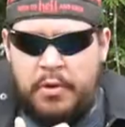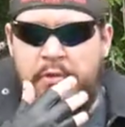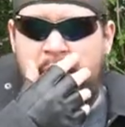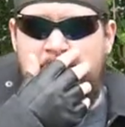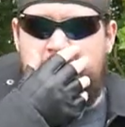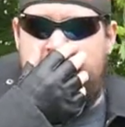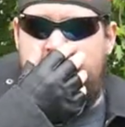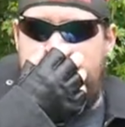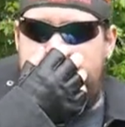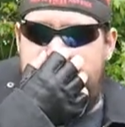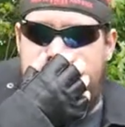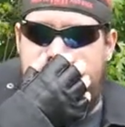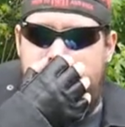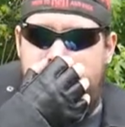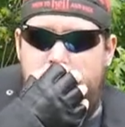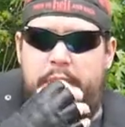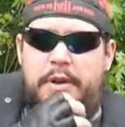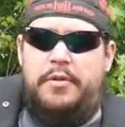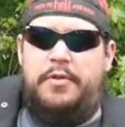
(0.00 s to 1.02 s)
first
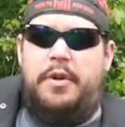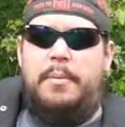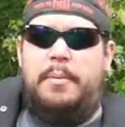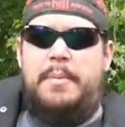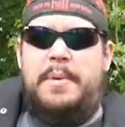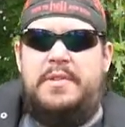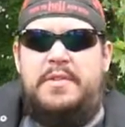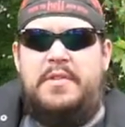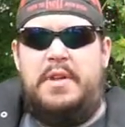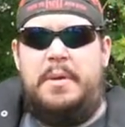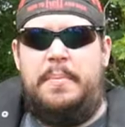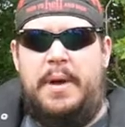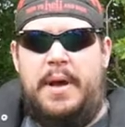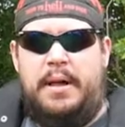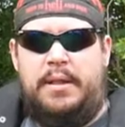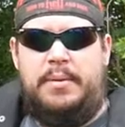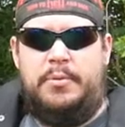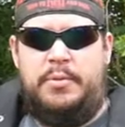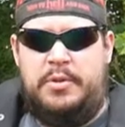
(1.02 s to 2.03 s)
episode of Armaments of the
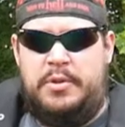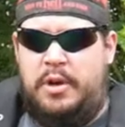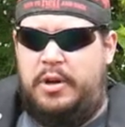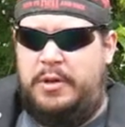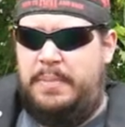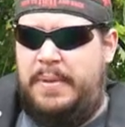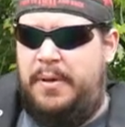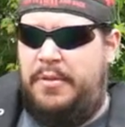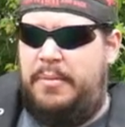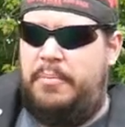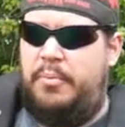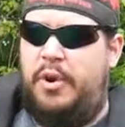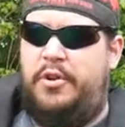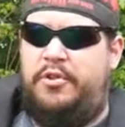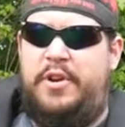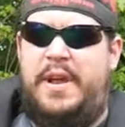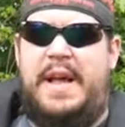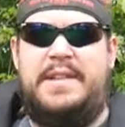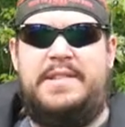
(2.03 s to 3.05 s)
Apocalypse, we talked about the
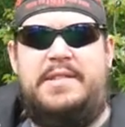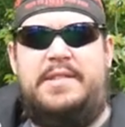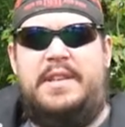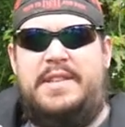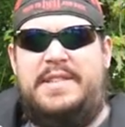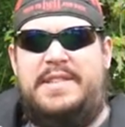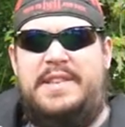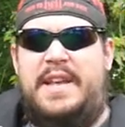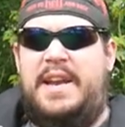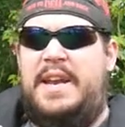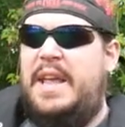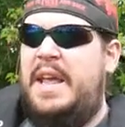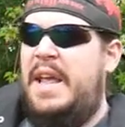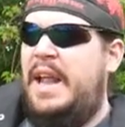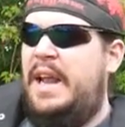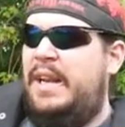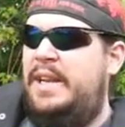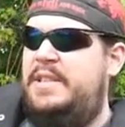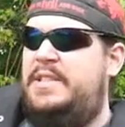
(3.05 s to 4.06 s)
brush axe, because I decided,
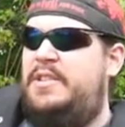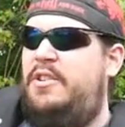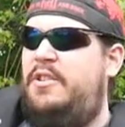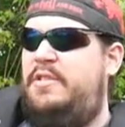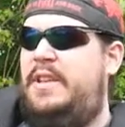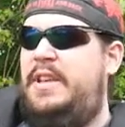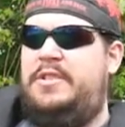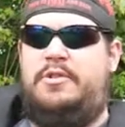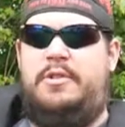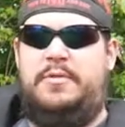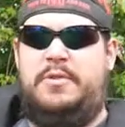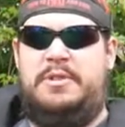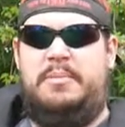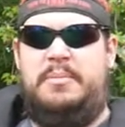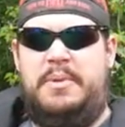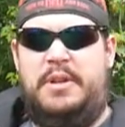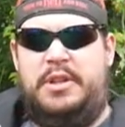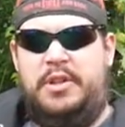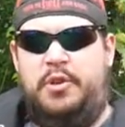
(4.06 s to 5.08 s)
let's start things off with
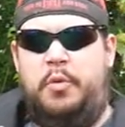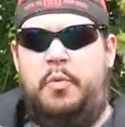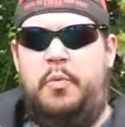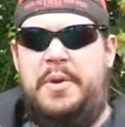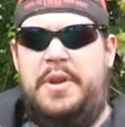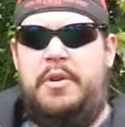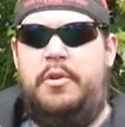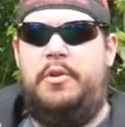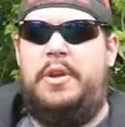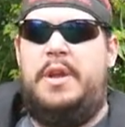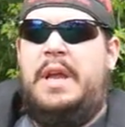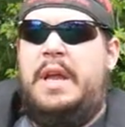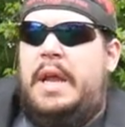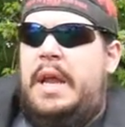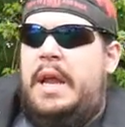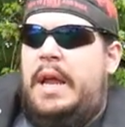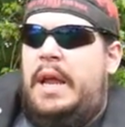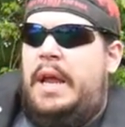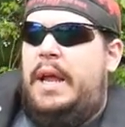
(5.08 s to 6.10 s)
something a little weird.
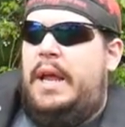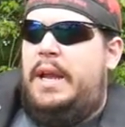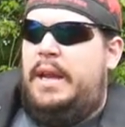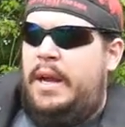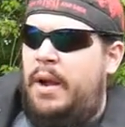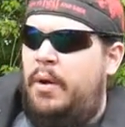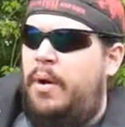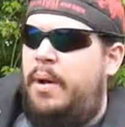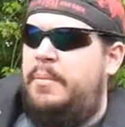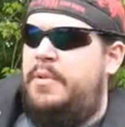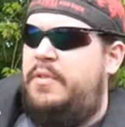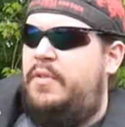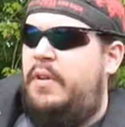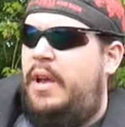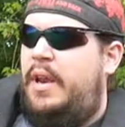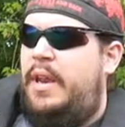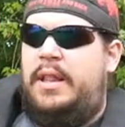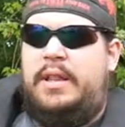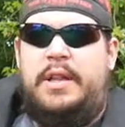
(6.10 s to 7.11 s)
And now I'm
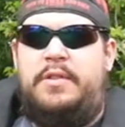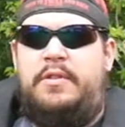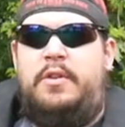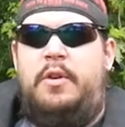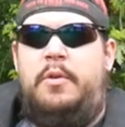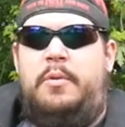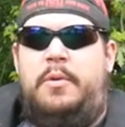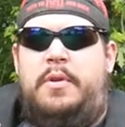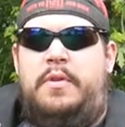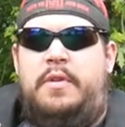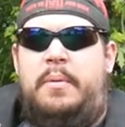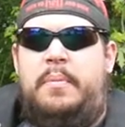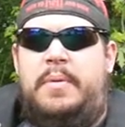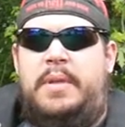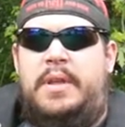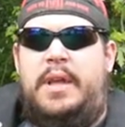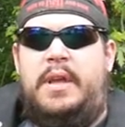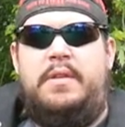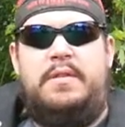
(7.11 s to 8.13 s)
deciding, let's go to
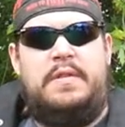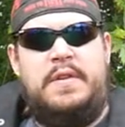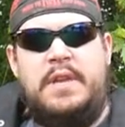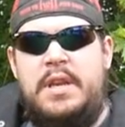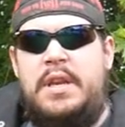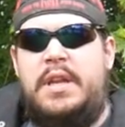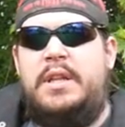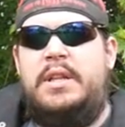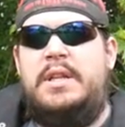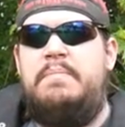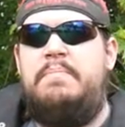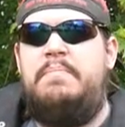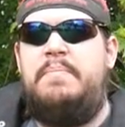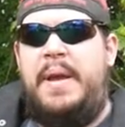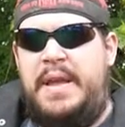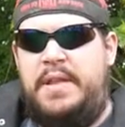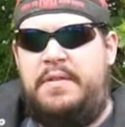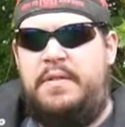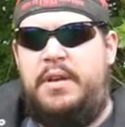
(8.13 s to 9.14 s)
something exceedingly
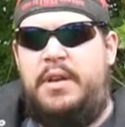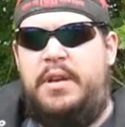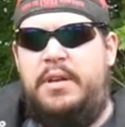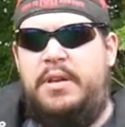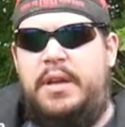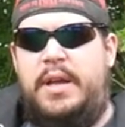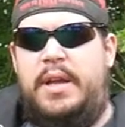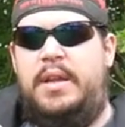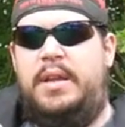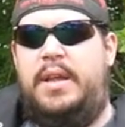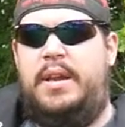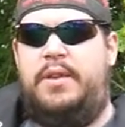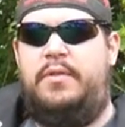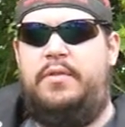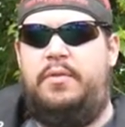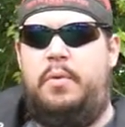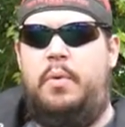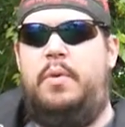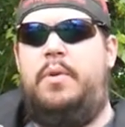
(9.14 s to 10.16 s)
basic, and that
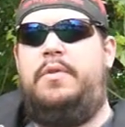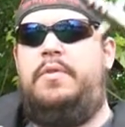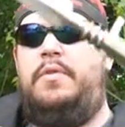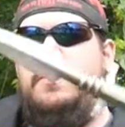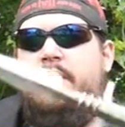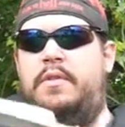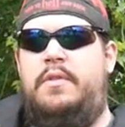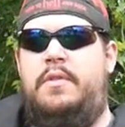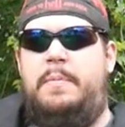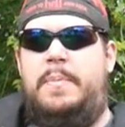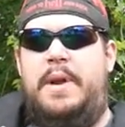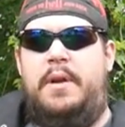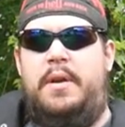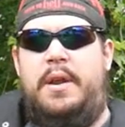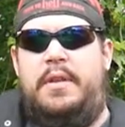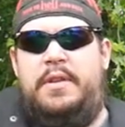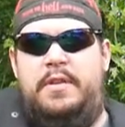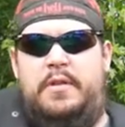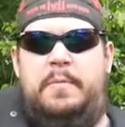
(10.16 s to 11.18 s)
is, of course, the spear.
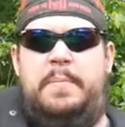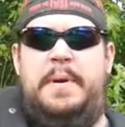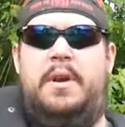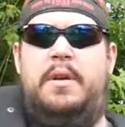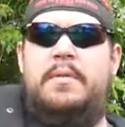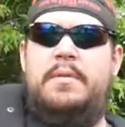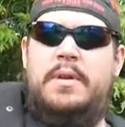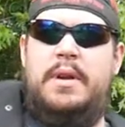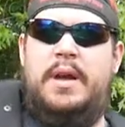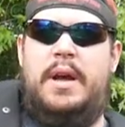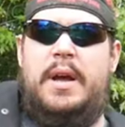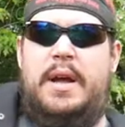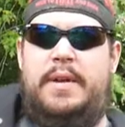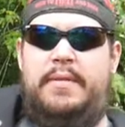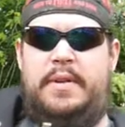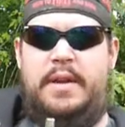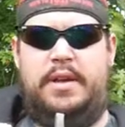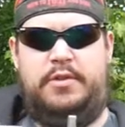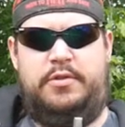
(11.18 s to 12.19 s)
Now, this spear,
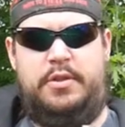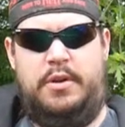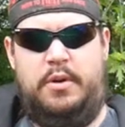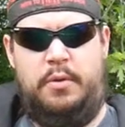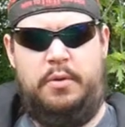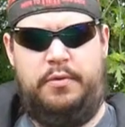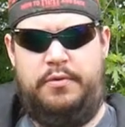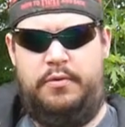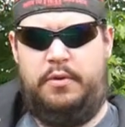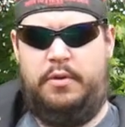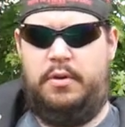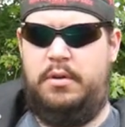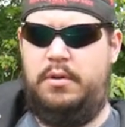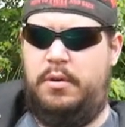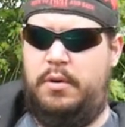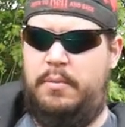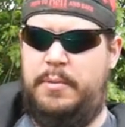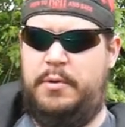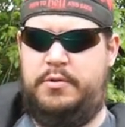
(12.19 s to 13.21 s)
I've actually owned for
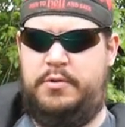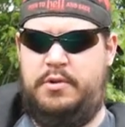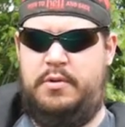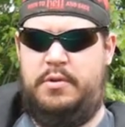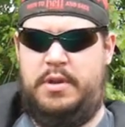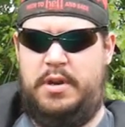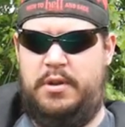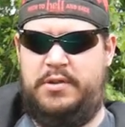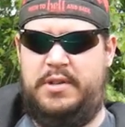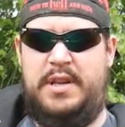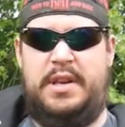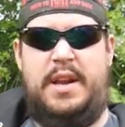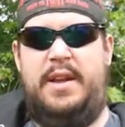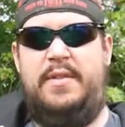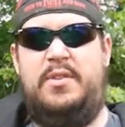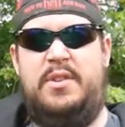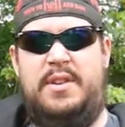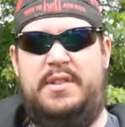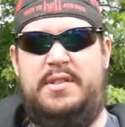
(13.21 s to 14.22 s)
almost 2 years, and I
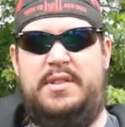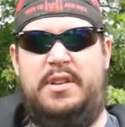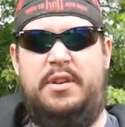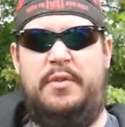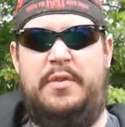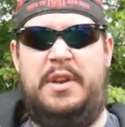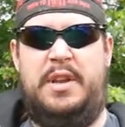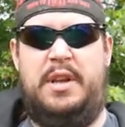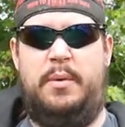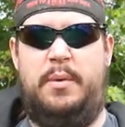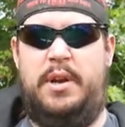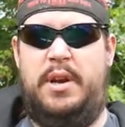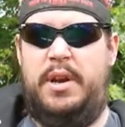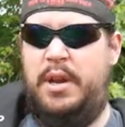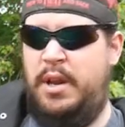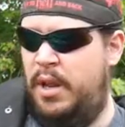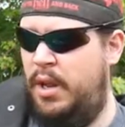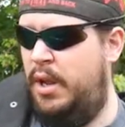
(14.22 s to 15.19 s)
haven't done a single video on it,